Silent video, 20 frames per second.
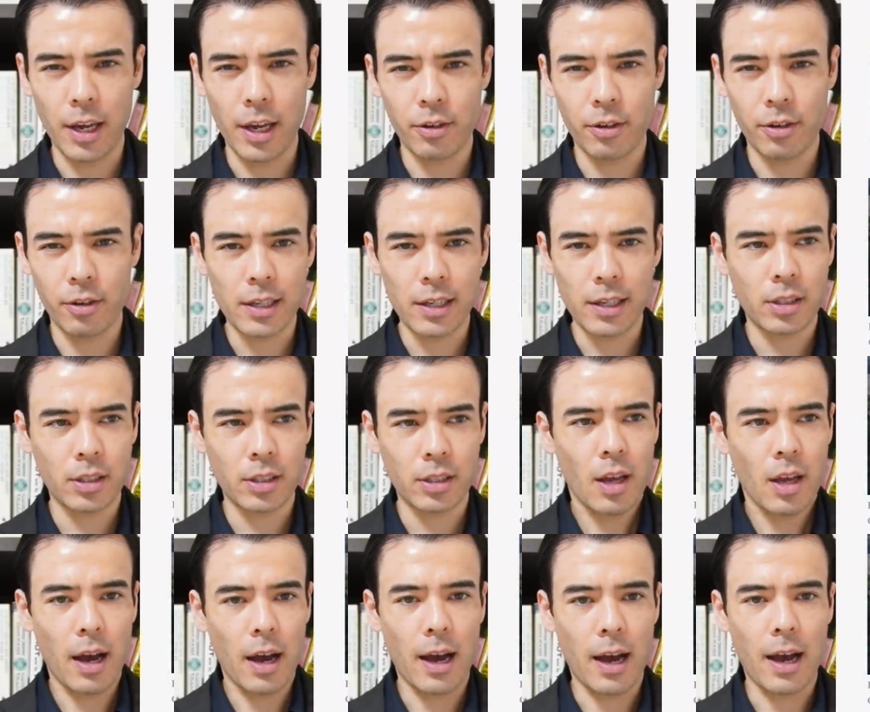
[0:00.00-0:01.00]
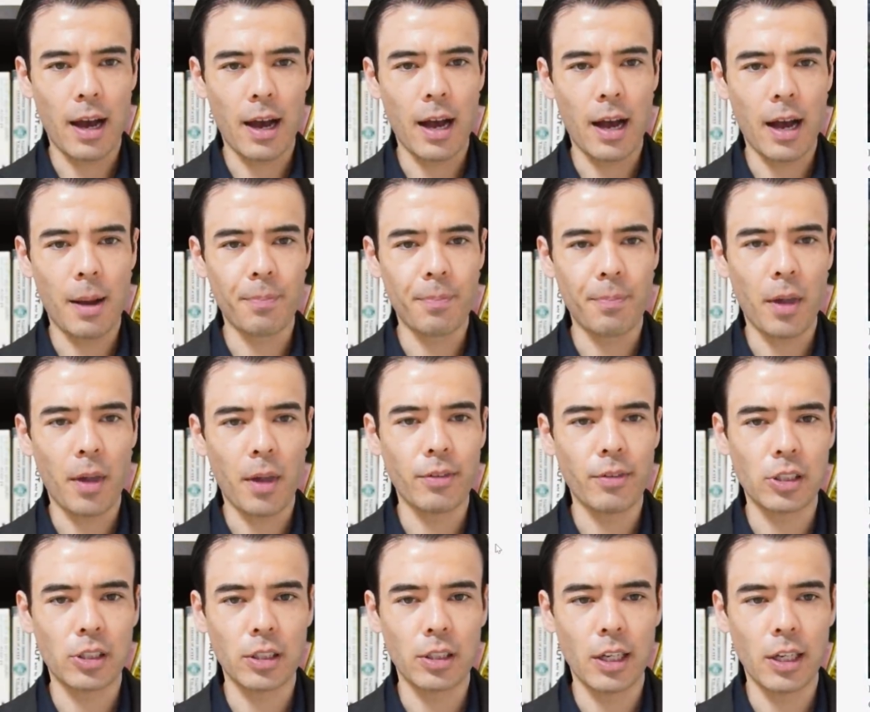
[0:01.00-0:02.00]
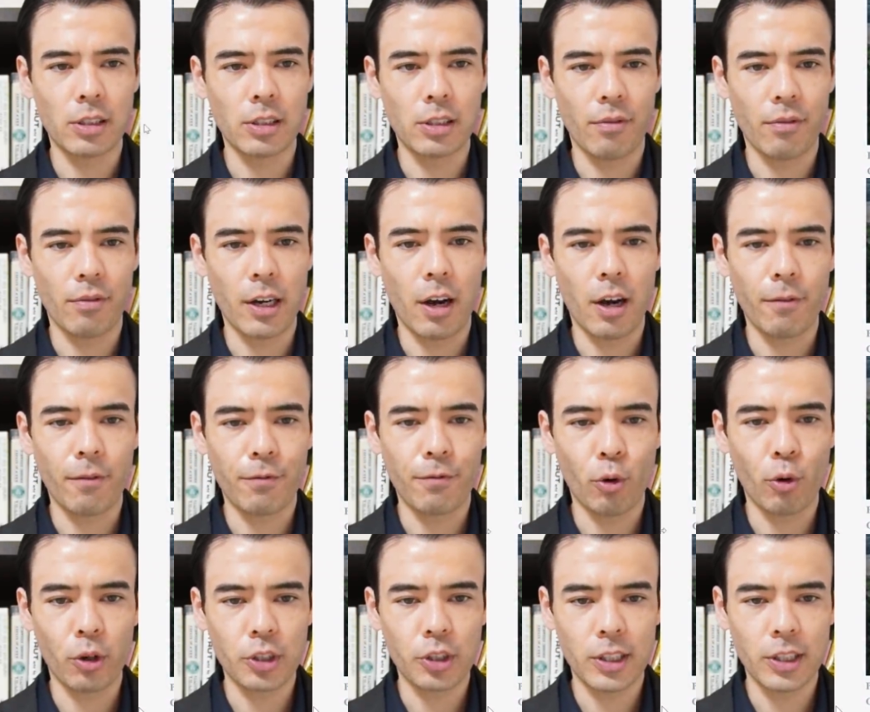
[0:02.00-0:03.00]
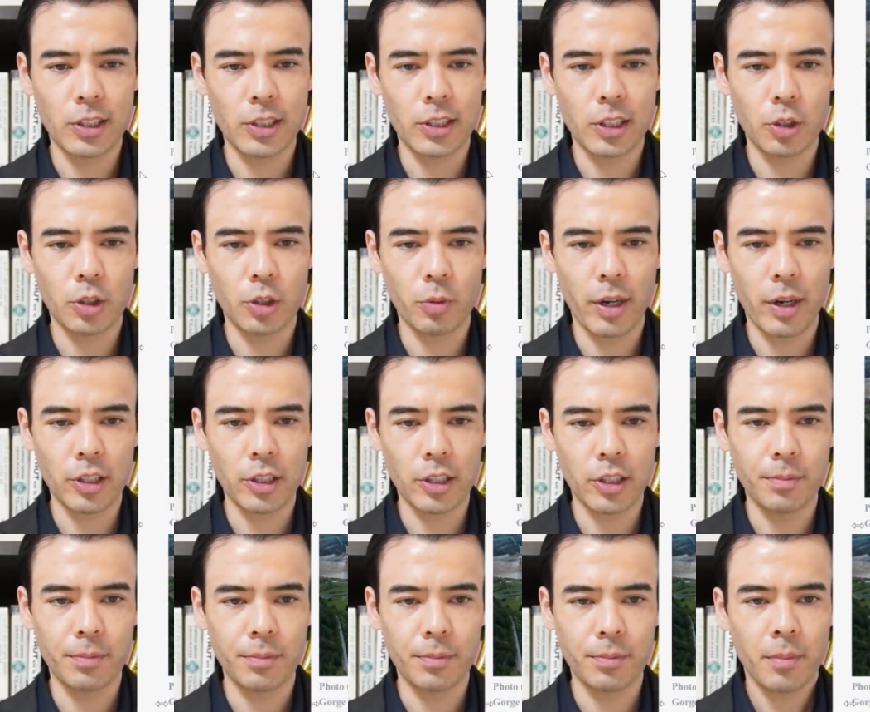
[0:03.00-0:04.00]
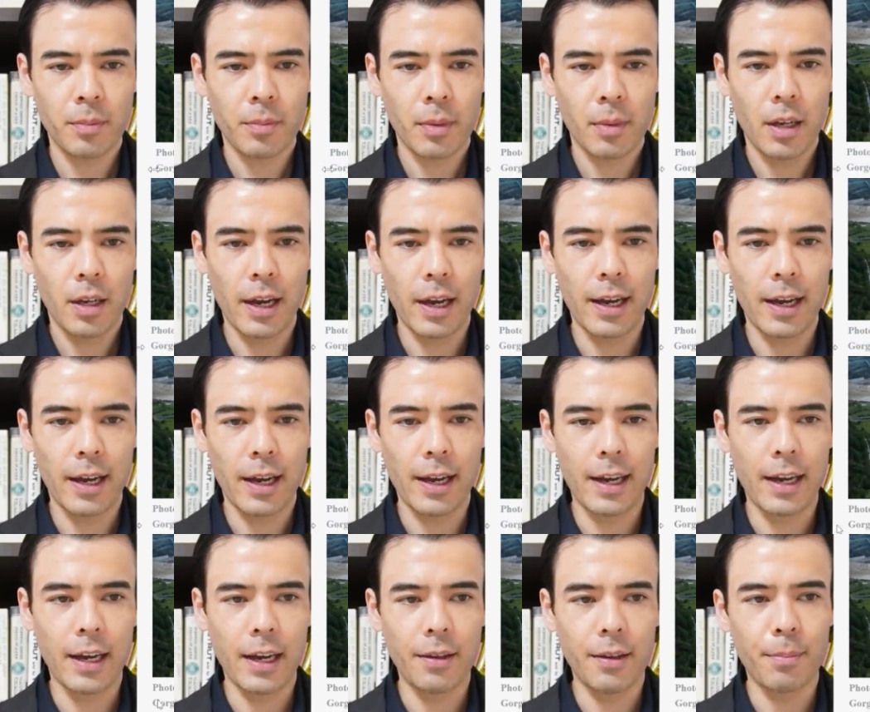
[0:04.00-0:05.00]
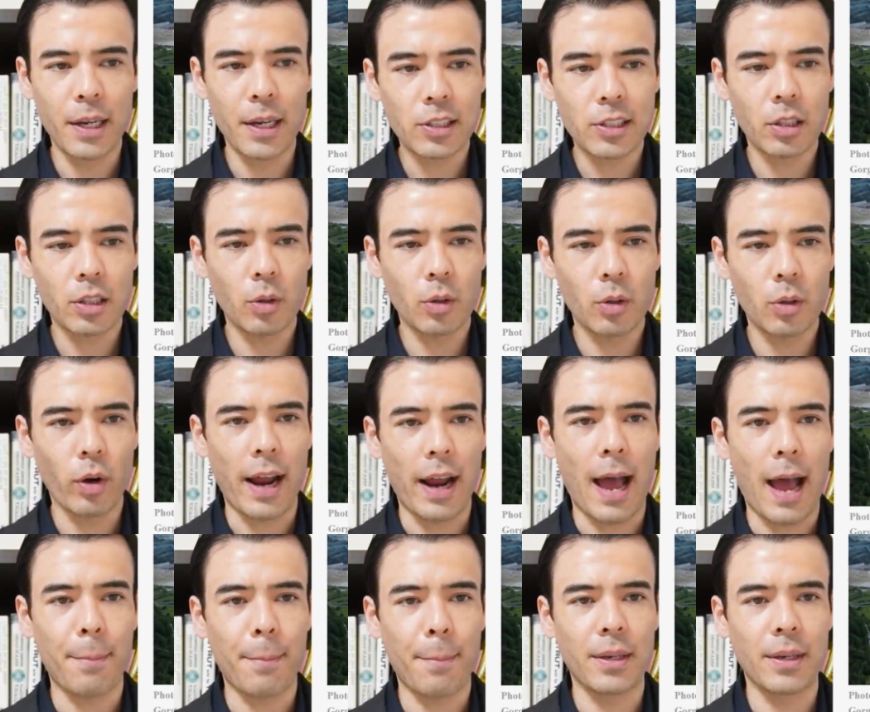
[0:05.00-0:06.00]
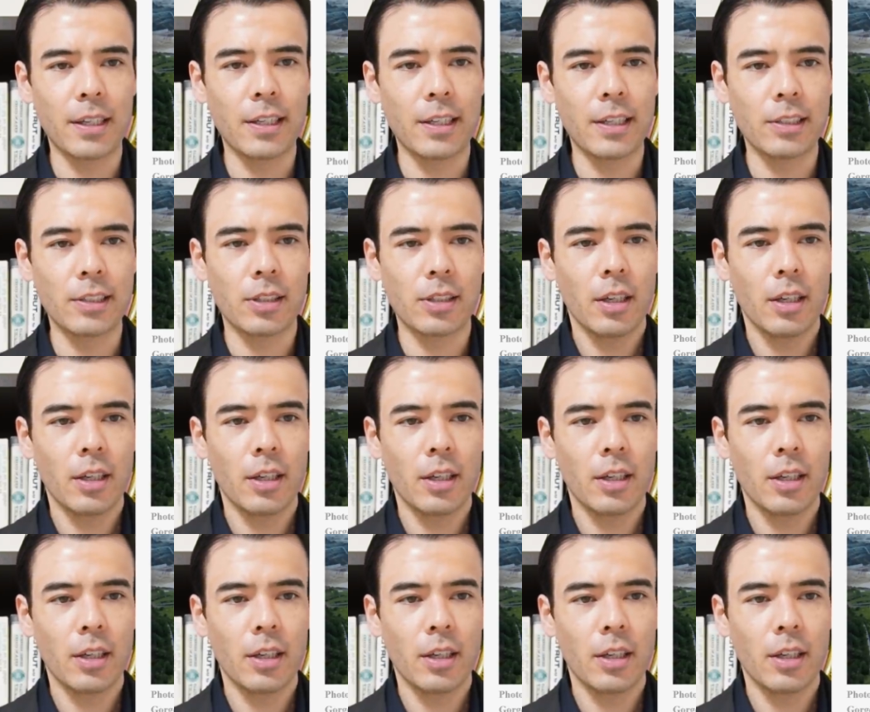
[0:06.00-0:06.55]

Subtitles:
internet. Obviously, it's a very unfortunate situation. Basically, what happened is